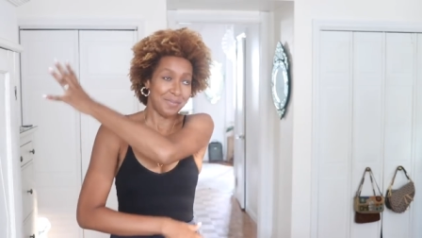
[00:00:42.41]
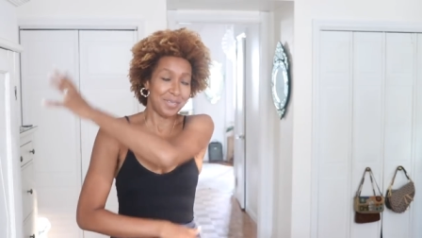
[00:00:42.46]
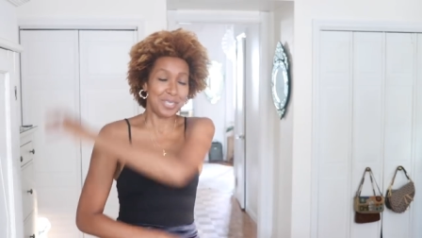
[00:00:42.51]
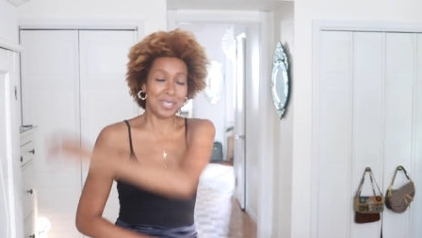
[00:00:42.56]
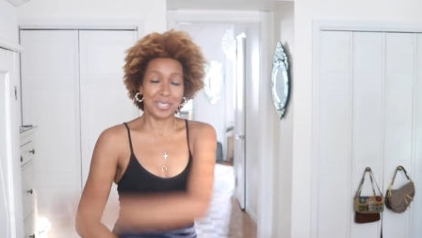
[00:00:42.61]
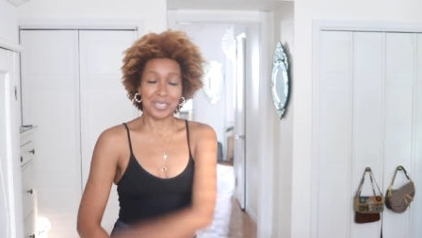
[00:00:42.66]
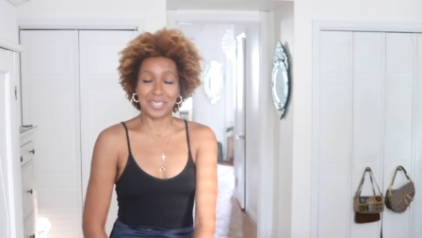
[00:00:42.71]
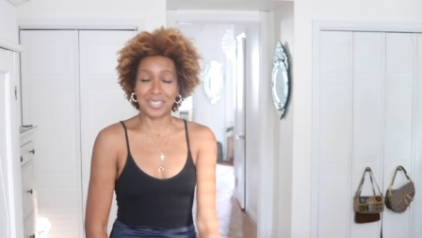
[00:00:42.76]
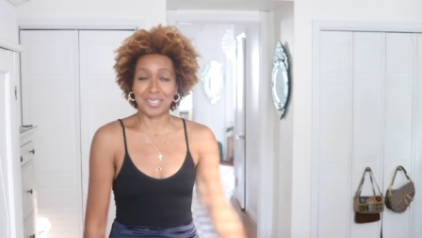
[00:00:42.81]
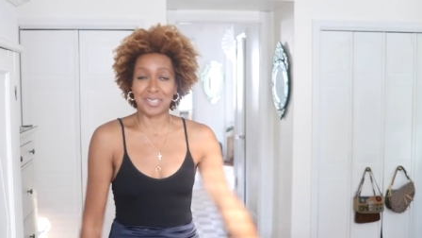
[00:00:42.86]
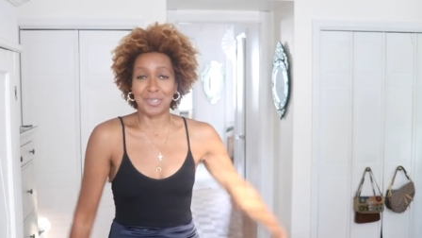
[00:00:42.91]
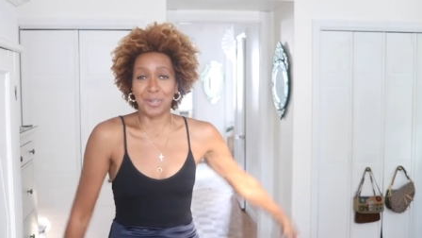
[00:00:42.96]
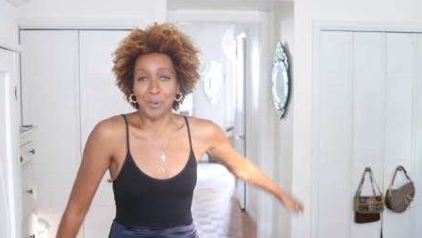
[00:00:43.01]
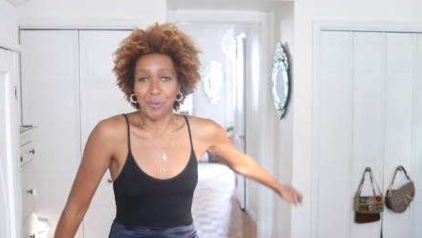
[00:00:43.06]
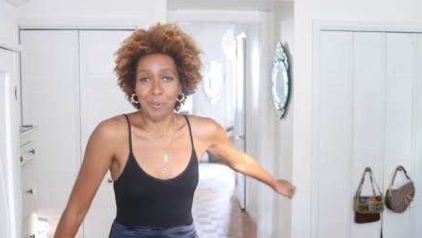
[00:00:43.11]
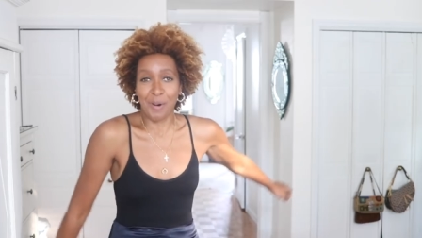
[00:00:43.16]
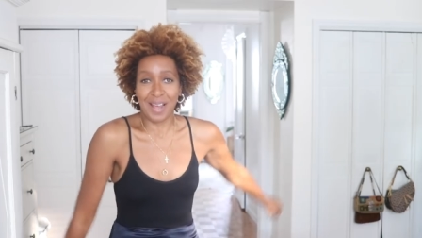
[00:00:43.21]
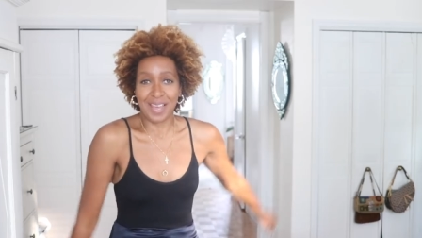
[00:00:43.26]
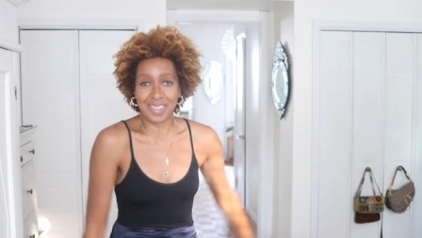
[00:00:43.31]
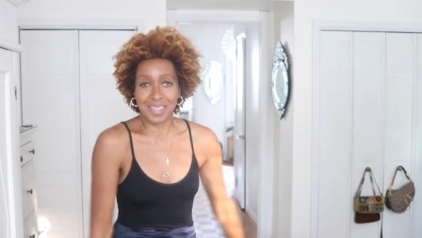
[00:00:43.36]
Well, you can
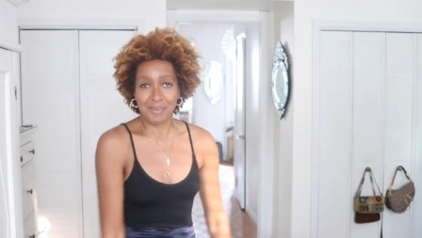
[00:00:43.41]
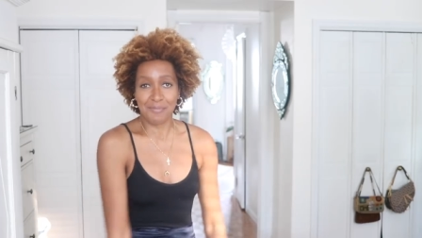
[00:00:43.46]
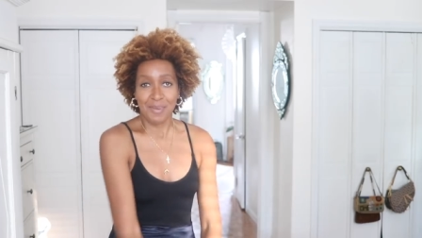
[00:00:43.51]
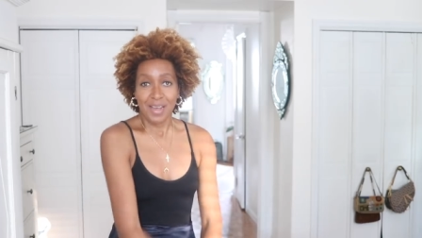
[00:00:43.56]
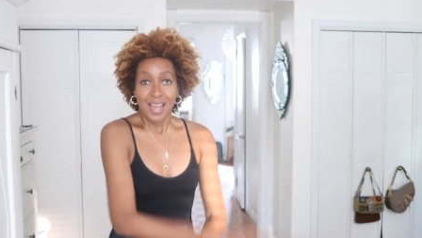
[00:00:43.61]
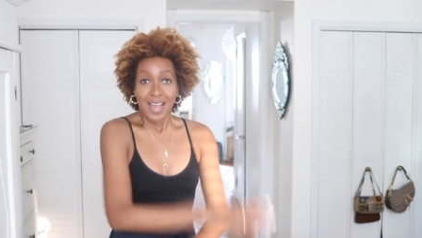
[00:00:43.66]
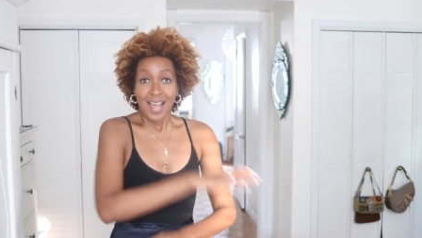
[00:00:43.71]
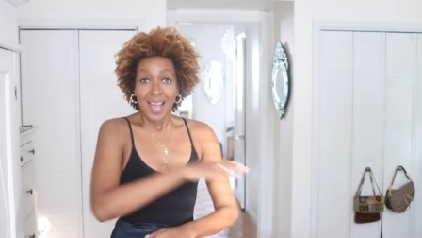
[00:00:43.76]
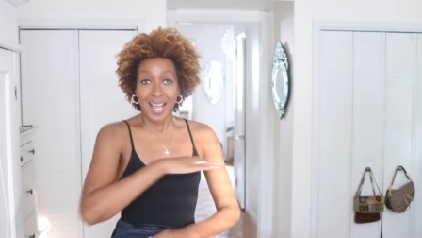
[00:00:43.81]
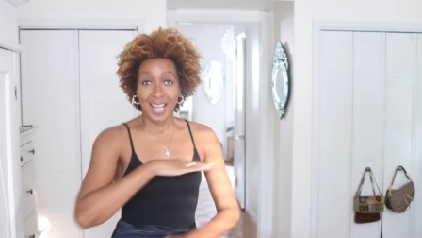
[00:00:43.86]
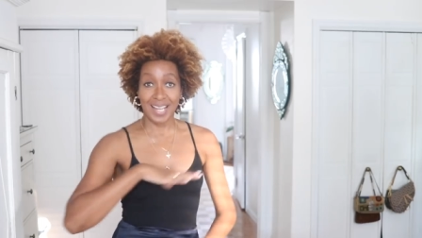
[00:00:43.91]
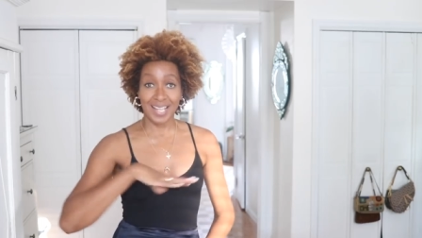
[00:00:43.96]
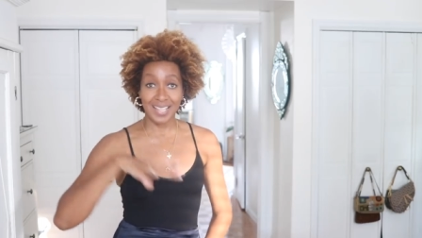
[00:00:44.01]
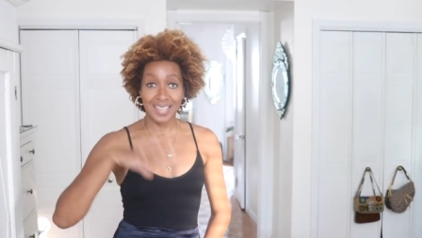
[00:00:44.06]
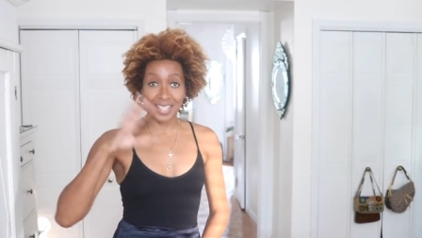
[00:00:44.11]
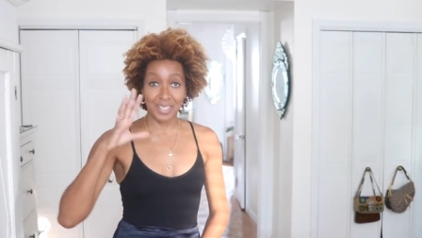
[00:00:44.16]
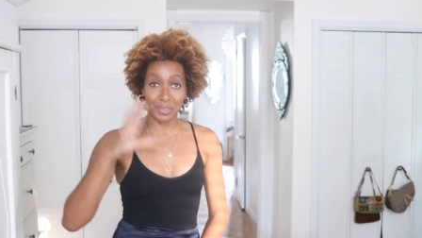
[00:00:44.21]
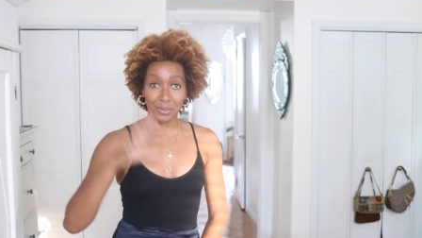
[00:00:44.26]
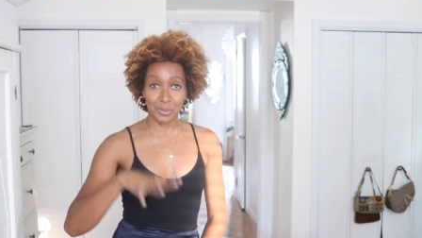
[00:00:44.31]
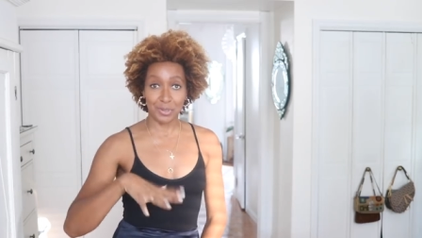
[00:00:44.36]
still wear them
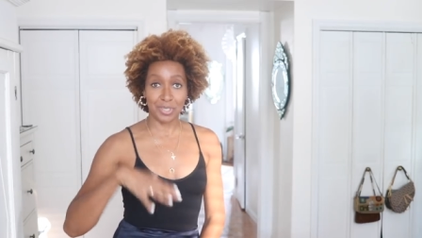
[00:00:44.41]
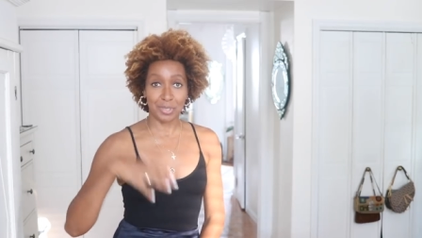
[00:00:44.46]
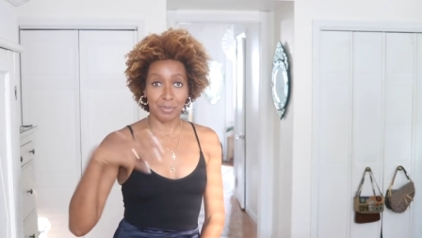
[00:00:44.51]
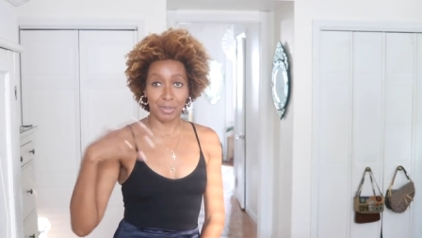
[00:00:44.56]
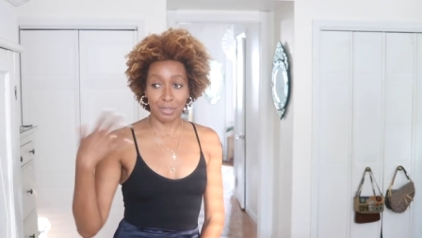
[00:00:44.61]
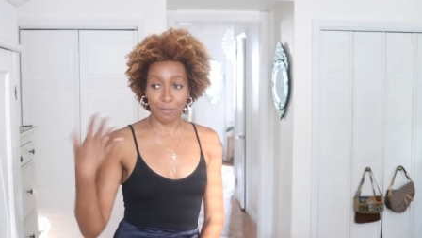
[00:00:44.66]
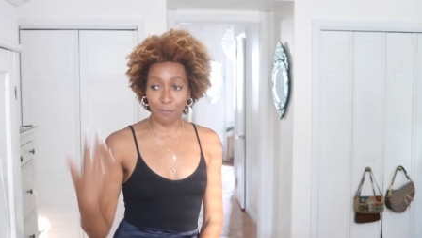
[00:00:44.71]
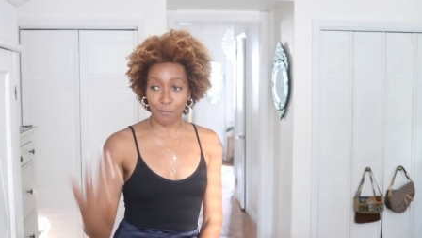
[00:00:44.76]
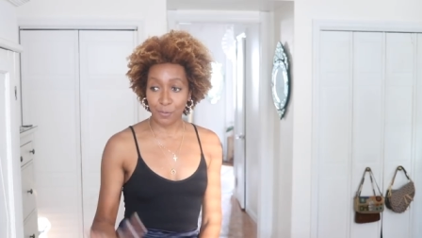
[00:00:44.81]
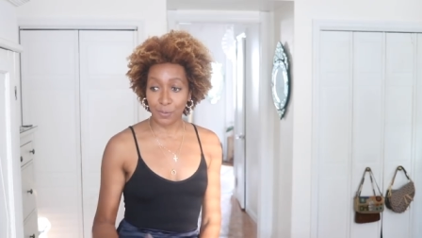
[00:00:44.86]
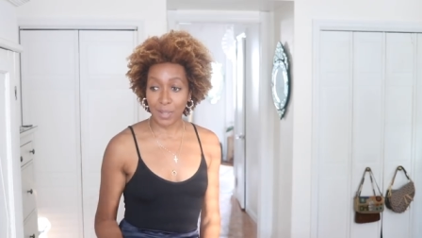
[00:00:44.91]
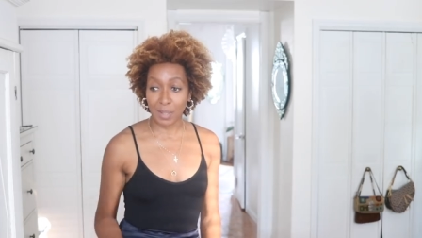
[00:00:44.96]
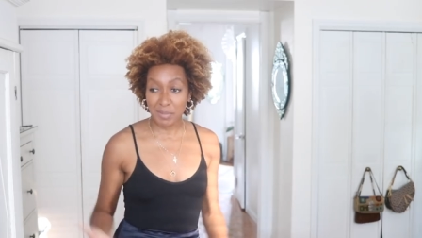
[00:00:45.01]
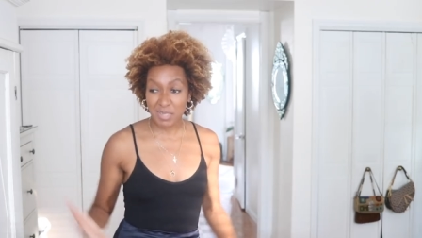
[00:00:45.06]
in the autumn and the fall.